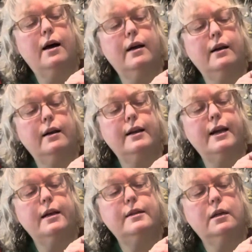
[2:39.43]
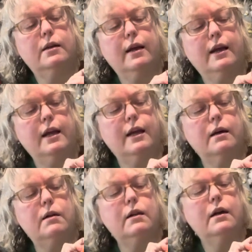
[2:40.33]
knit
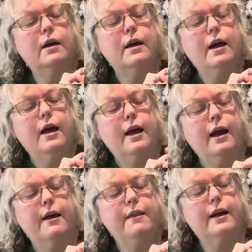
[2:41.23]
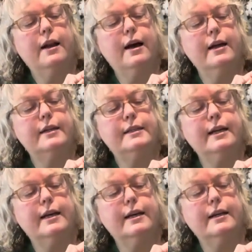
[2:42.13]
heel. And then I
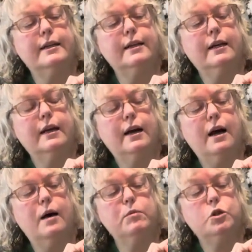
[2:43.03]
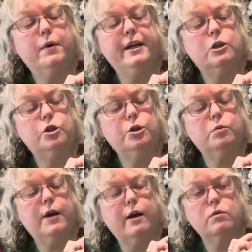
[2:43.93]
did 22
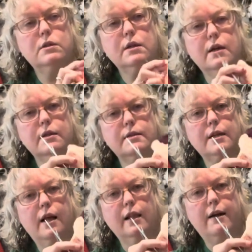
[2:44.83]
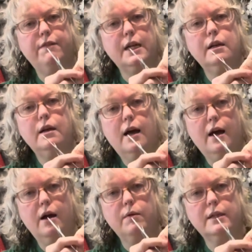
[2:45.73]
rounds because 11.
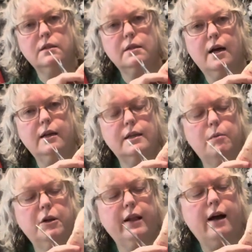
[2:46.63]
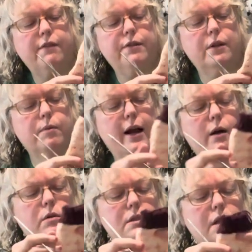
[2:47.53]
I always double that for the rounds.